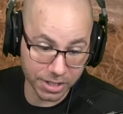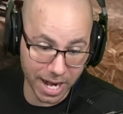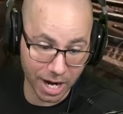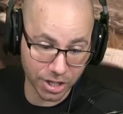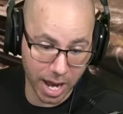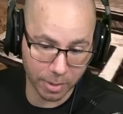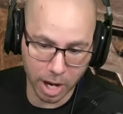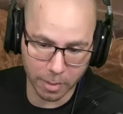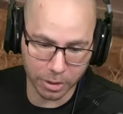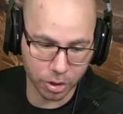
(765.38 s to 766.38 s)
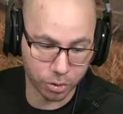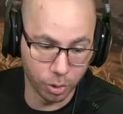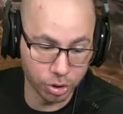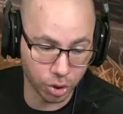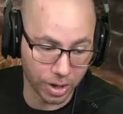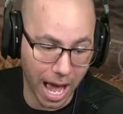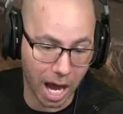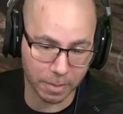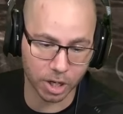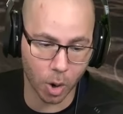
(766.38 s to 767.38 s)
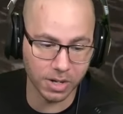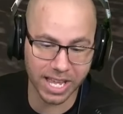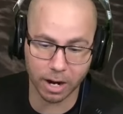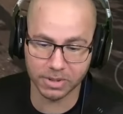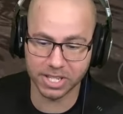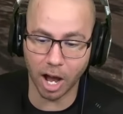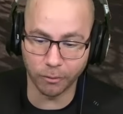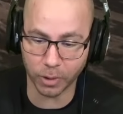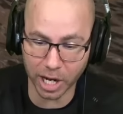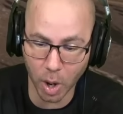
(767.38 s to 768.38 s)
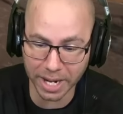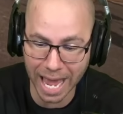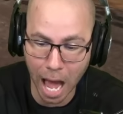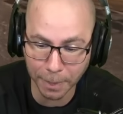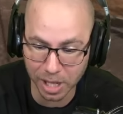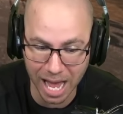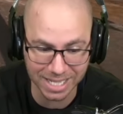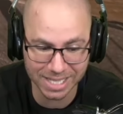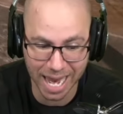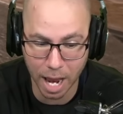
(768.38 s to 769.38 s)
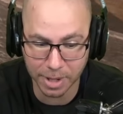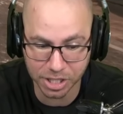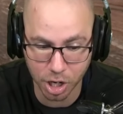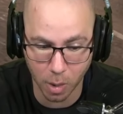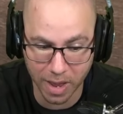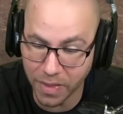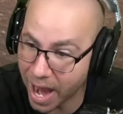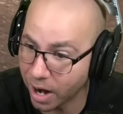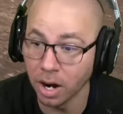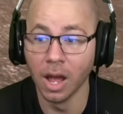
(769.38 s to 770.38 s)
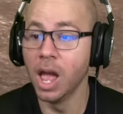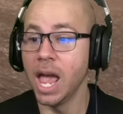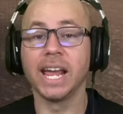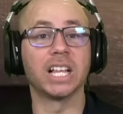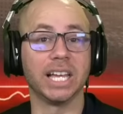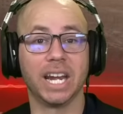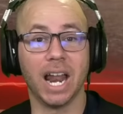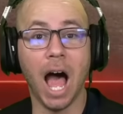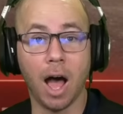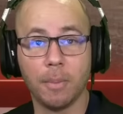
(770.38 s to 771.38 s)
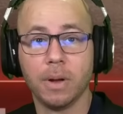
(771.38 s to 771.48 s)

actually able to come in with a crucial knock, but goes down himself. We need to go ahead and capitalize. Stan needs to go in there and clean it up.